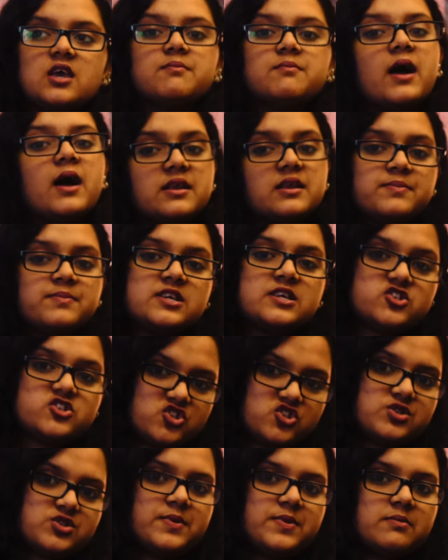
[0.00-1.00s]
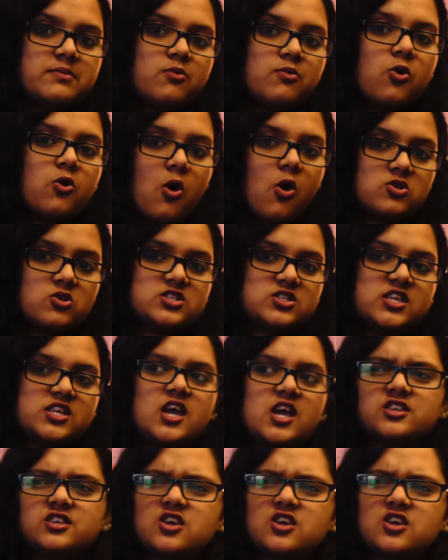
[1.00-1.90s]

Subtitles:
it might be just a bit more costly.